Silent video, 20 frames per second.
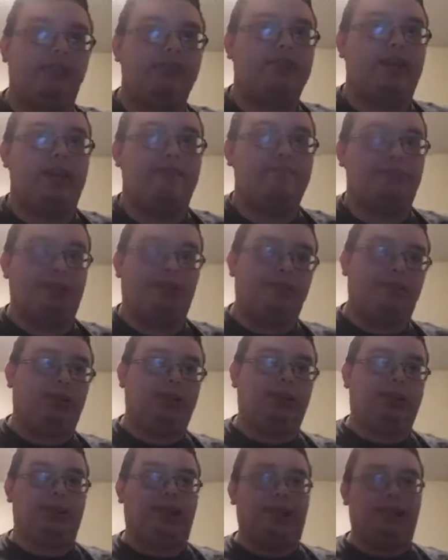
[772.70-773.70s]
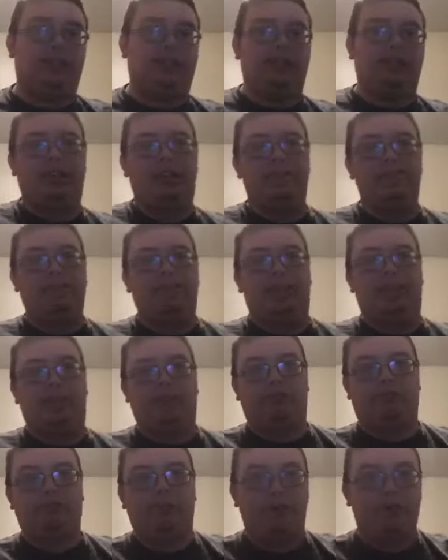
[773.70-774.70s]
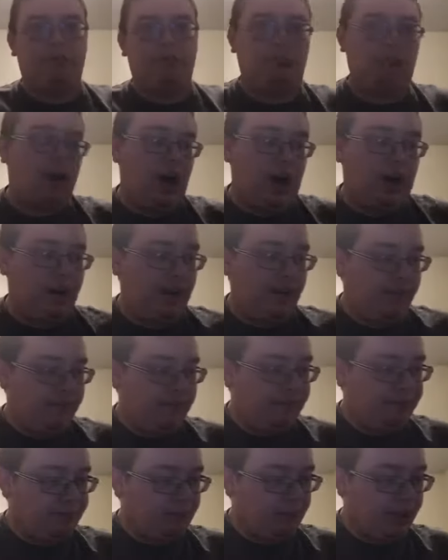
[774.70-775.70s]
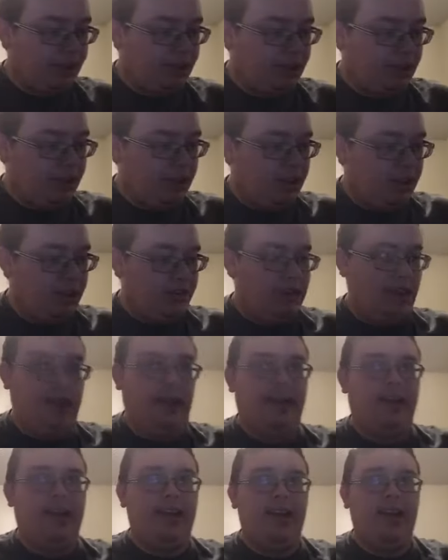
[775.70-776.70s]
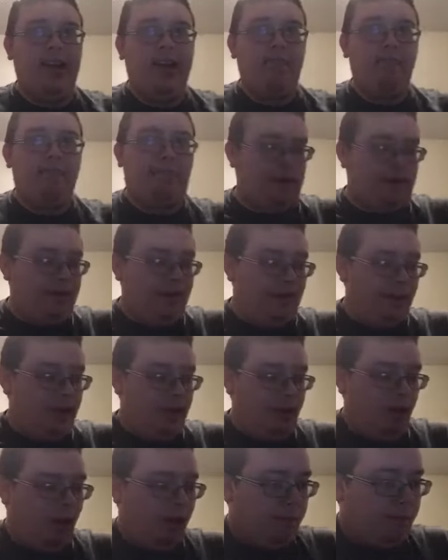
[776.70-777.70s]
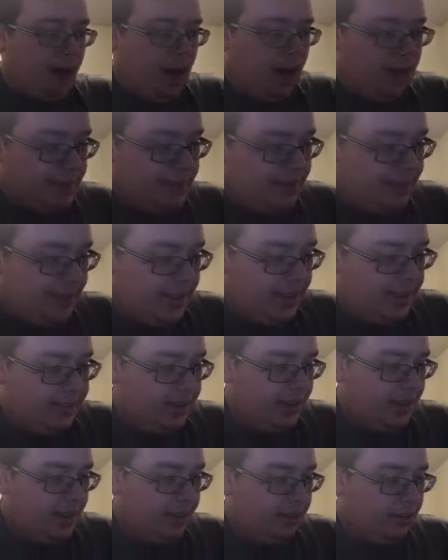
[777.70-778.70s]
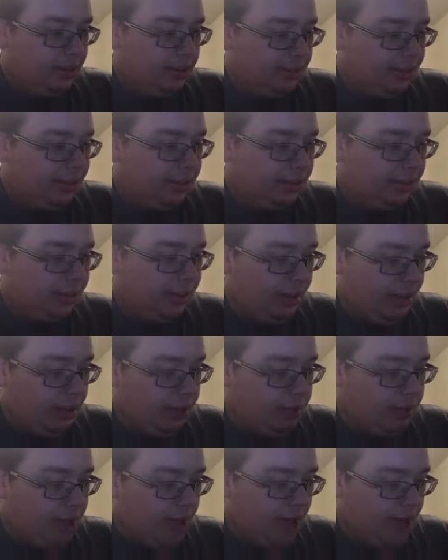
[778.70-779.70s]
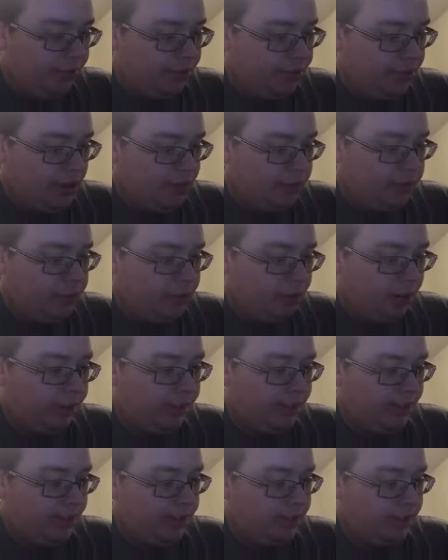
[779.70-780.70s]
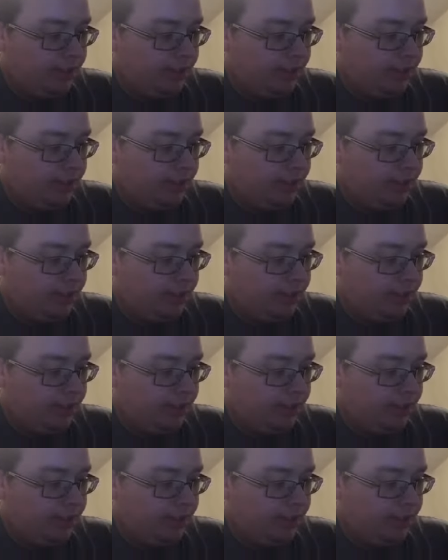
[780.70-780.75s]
name. But really, he goes by Barack. Okay? But Obama says, "Clearly, you have some grievance,